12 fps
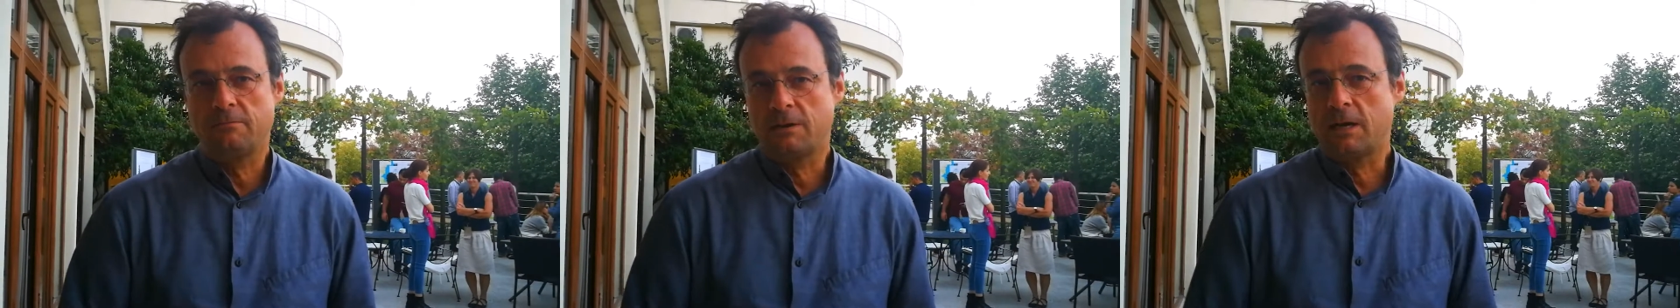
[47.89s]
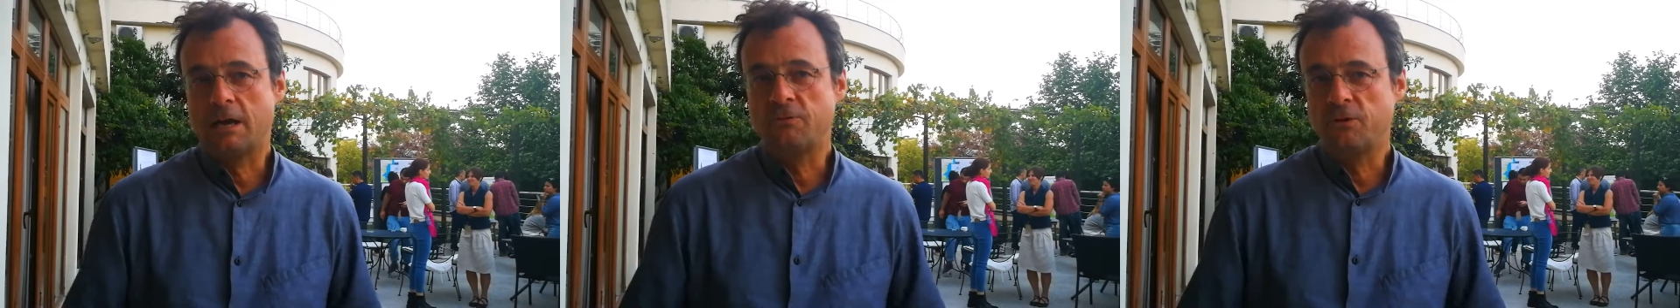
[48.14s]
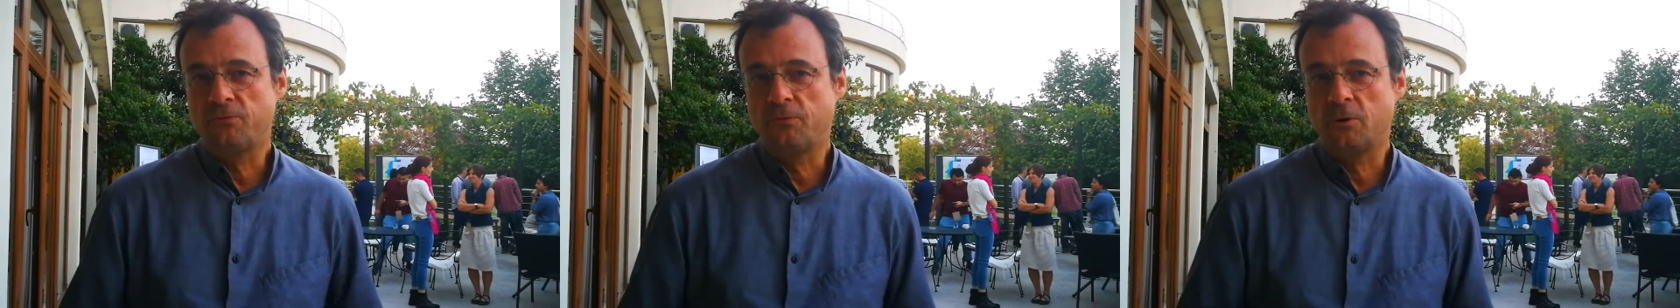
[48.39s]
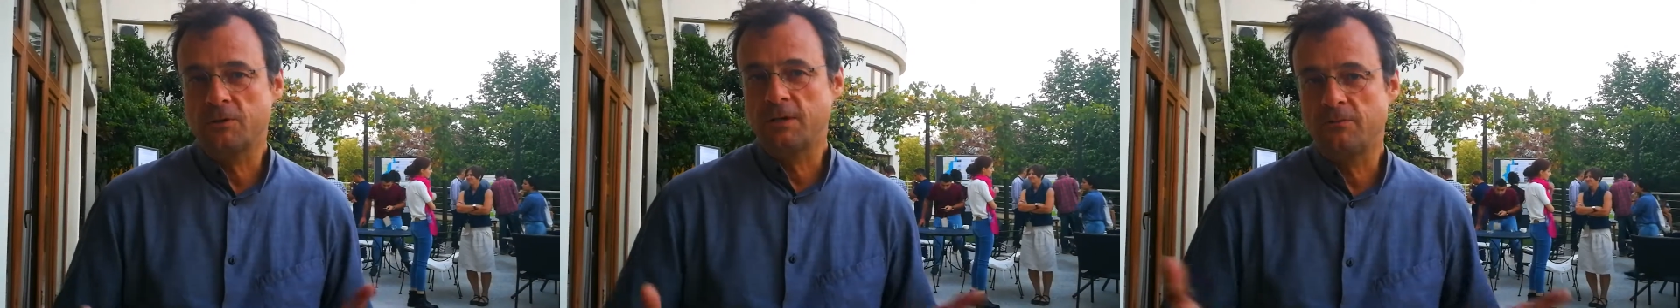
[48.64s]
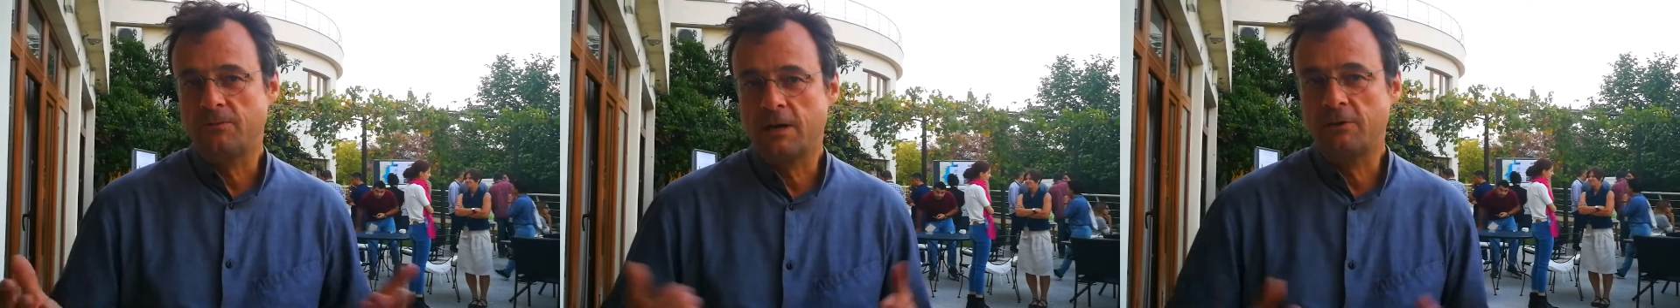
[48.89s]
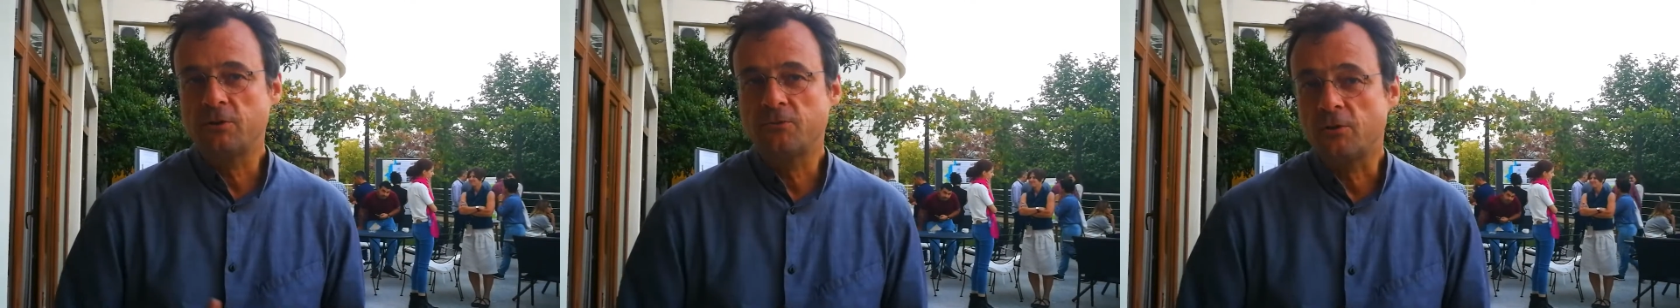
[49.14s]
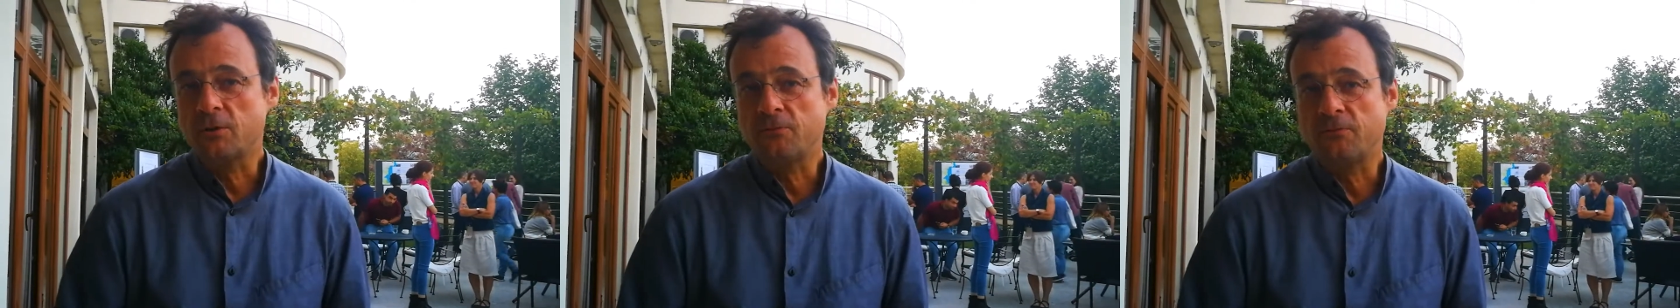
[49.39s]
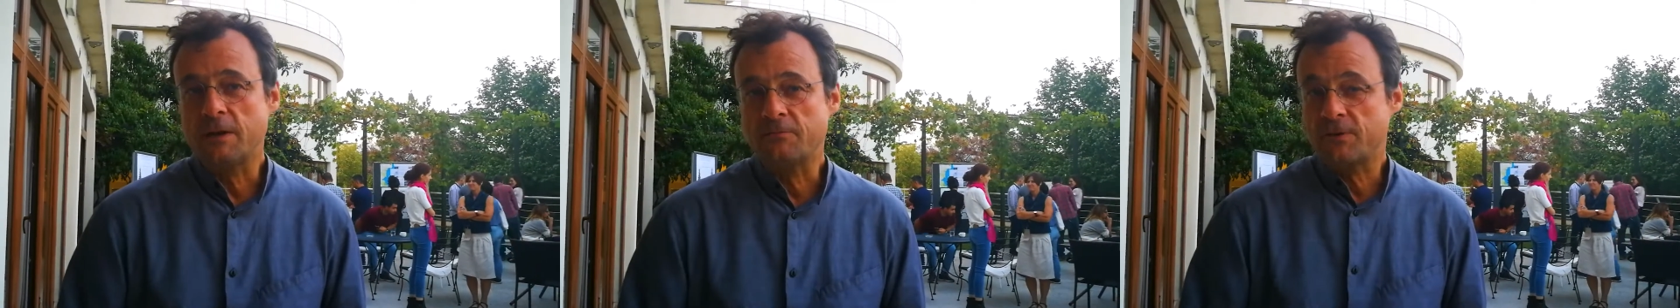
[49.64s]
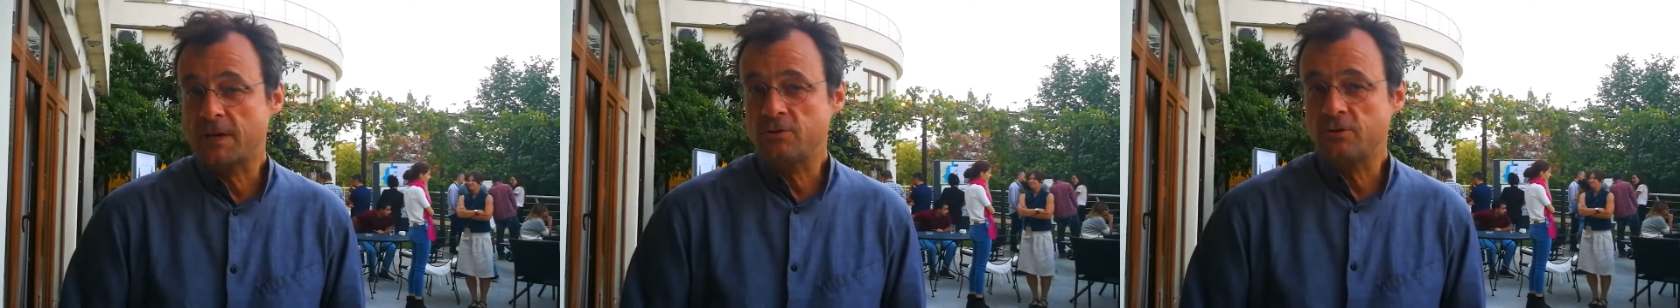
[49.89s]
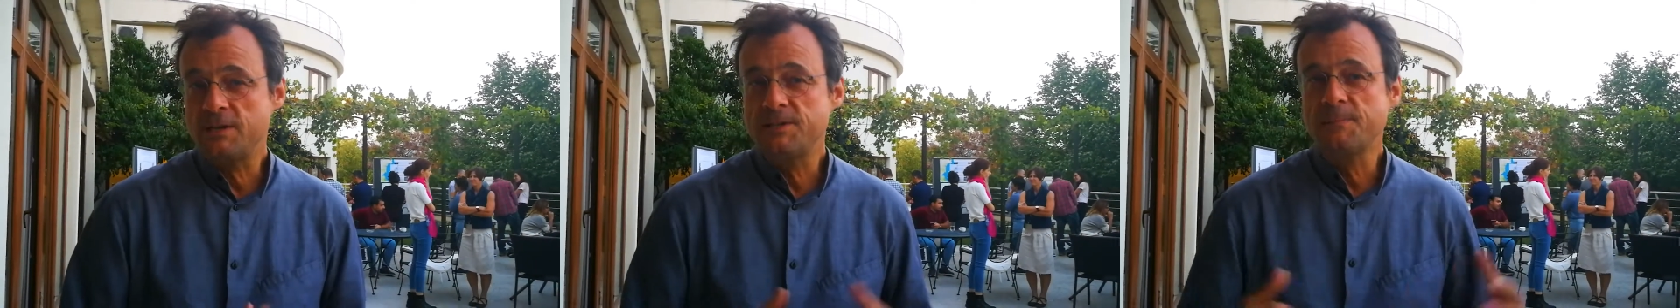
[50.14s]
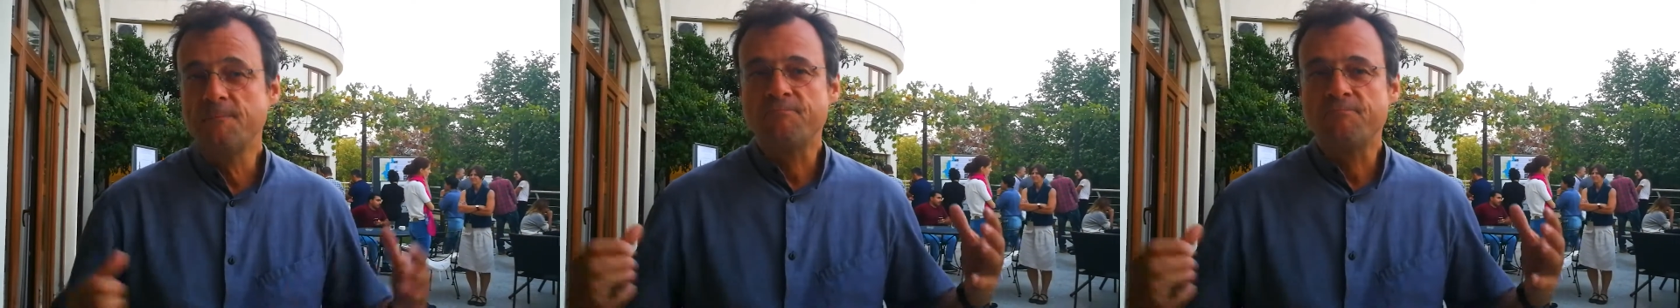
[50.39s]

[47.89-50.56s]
140 or 145 countries